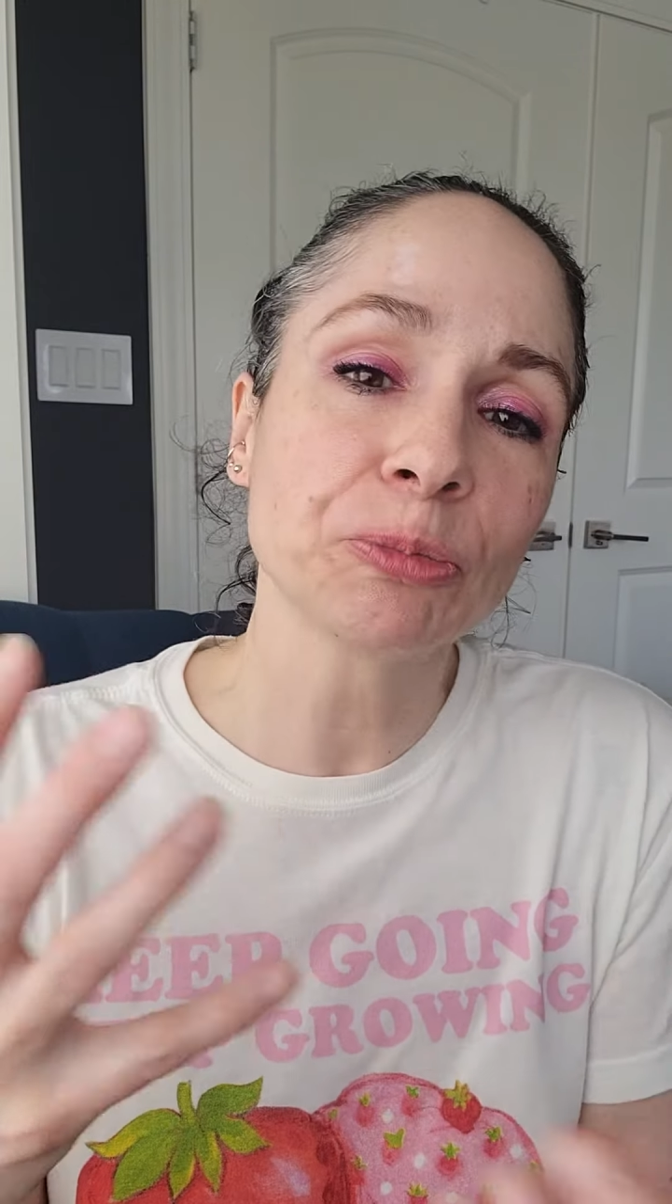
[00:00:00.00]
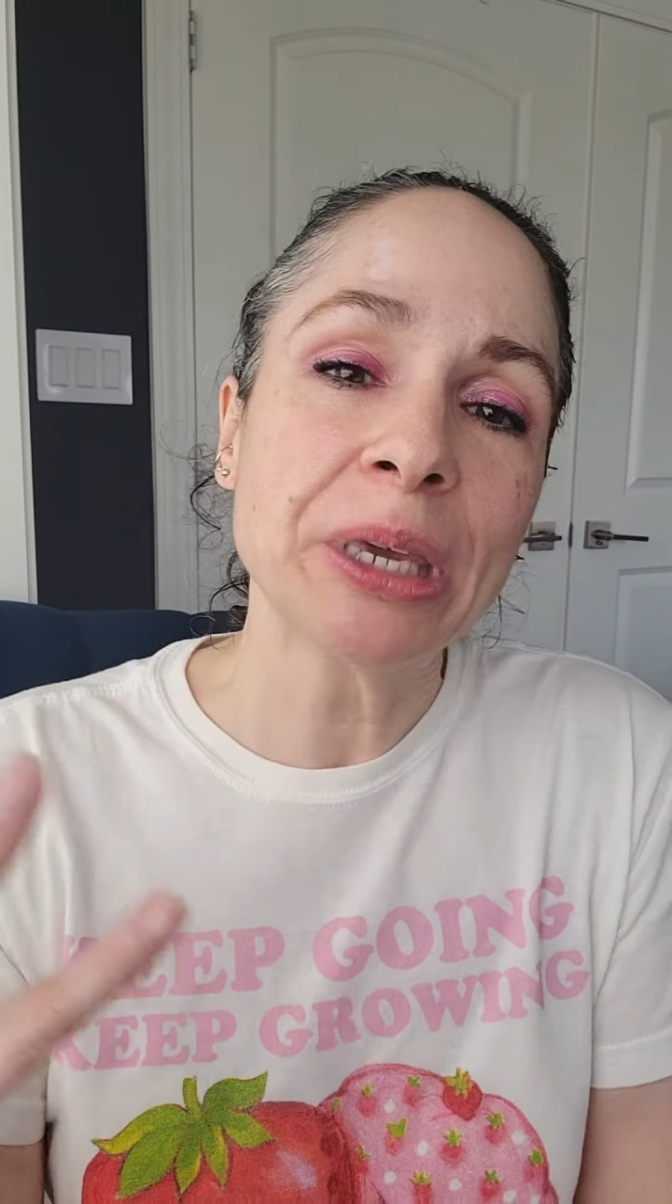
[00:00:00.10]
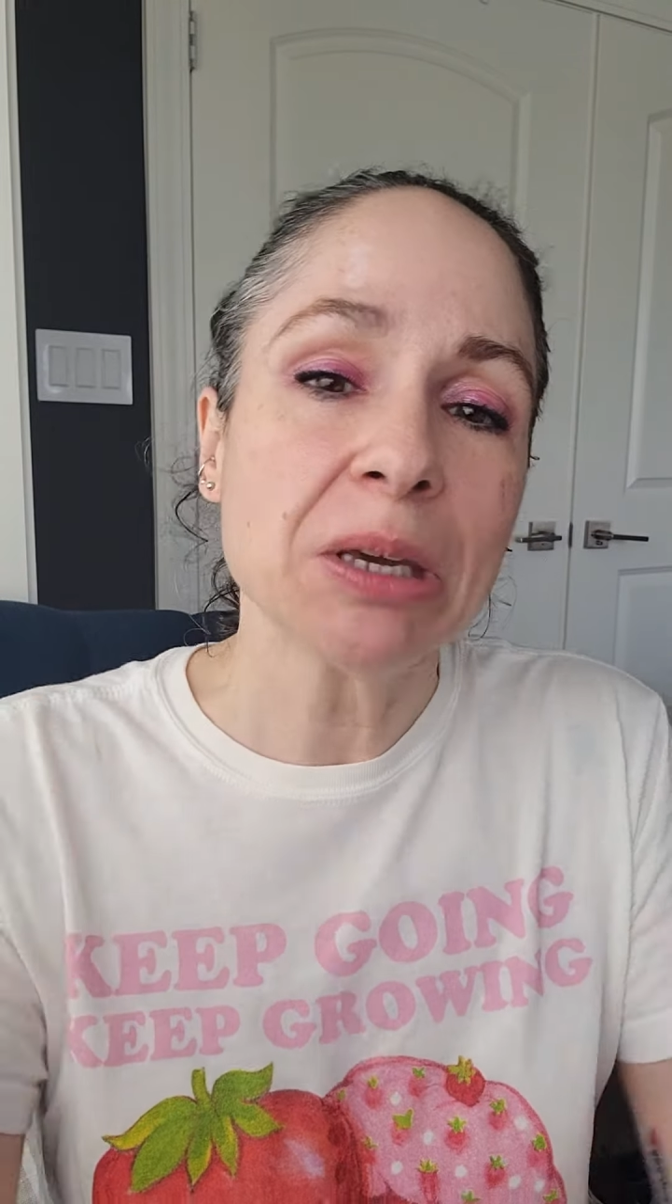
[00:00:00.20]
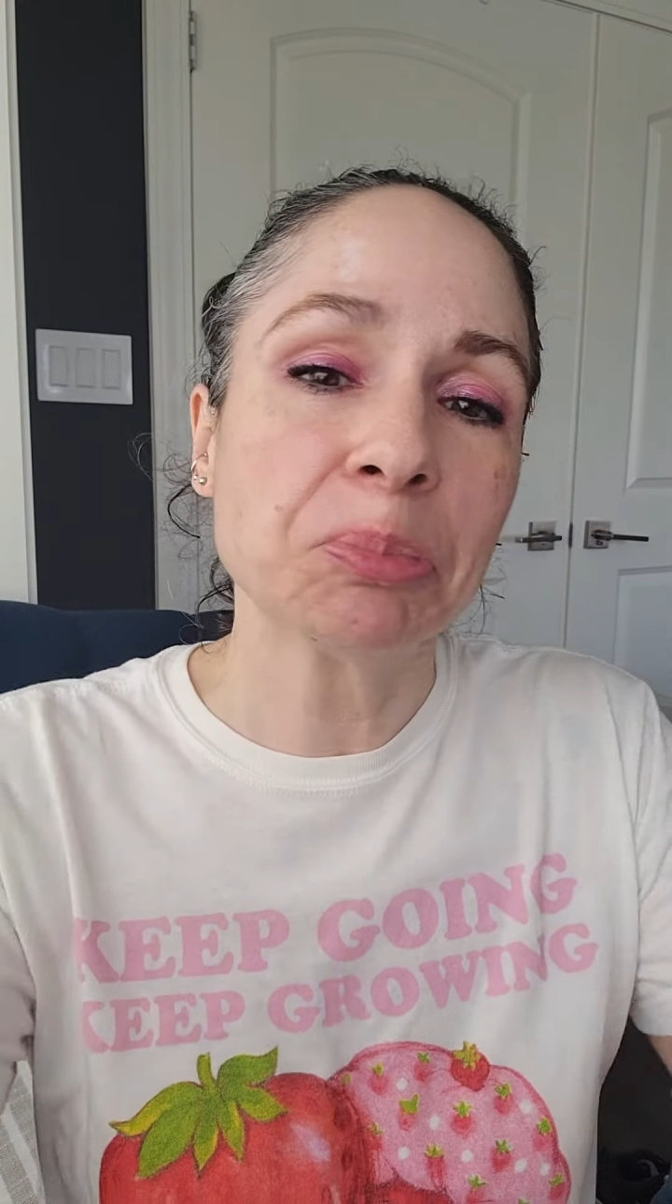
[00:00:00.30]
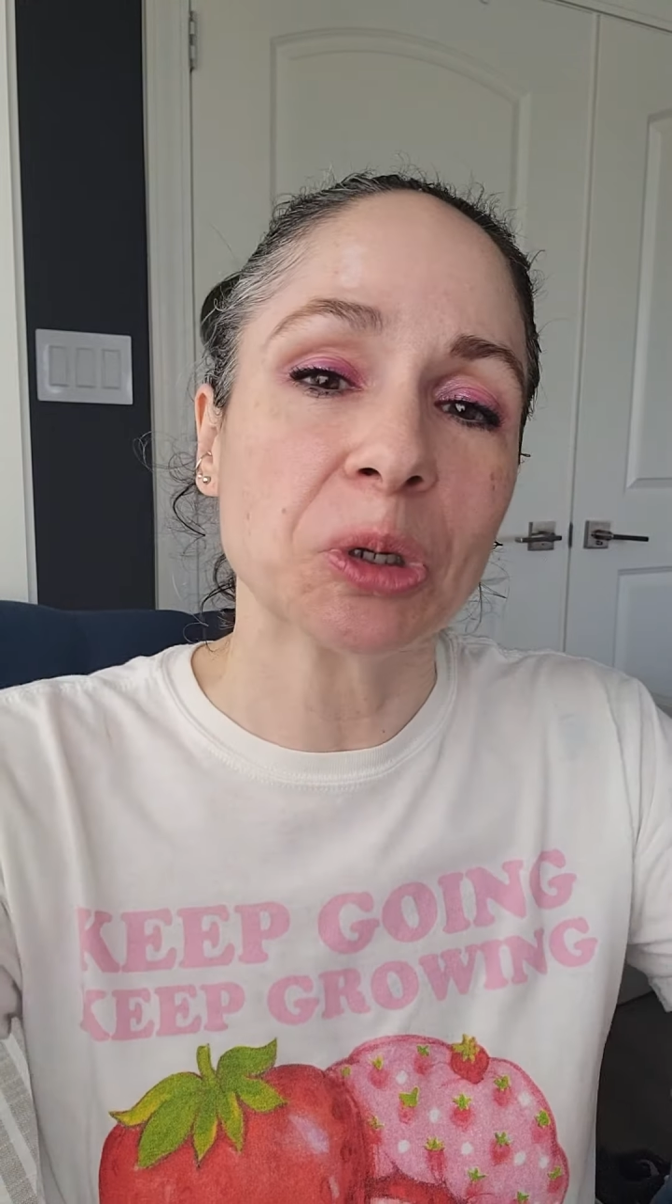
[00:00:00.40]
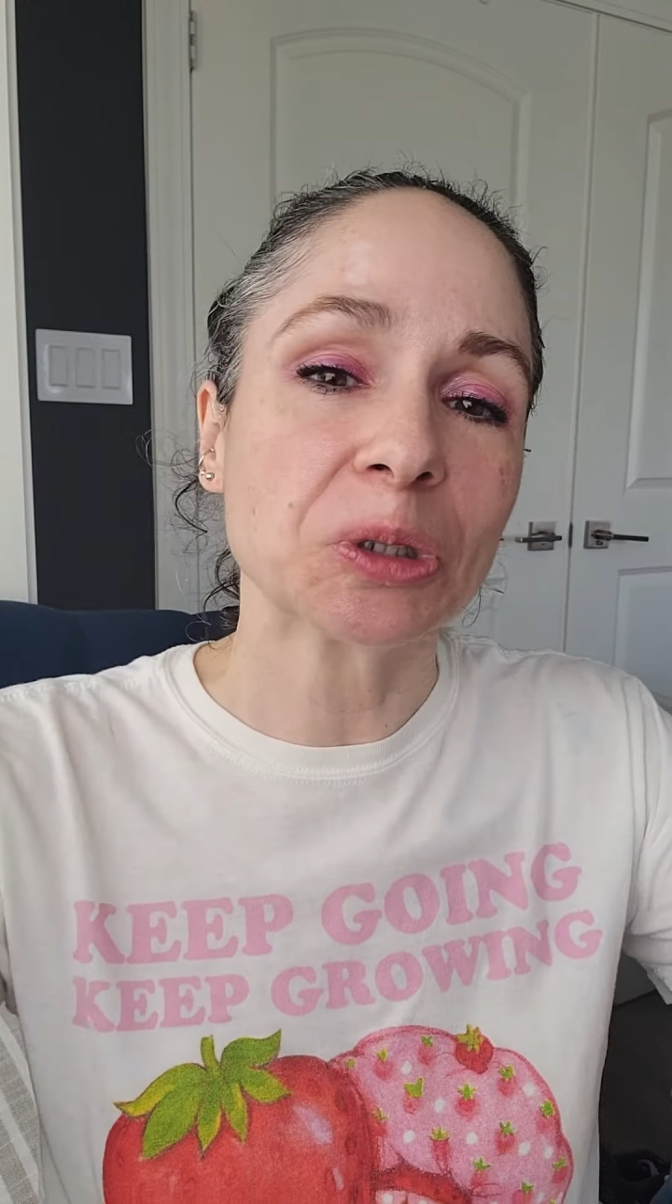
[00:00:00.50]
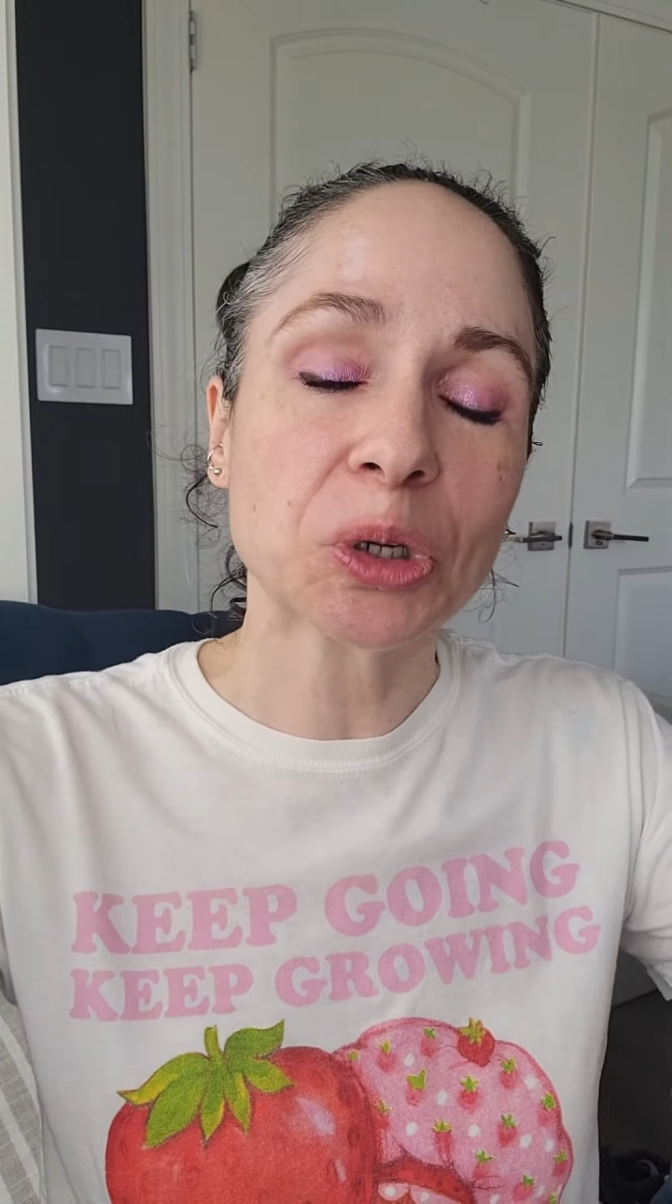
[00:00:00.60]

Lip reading: people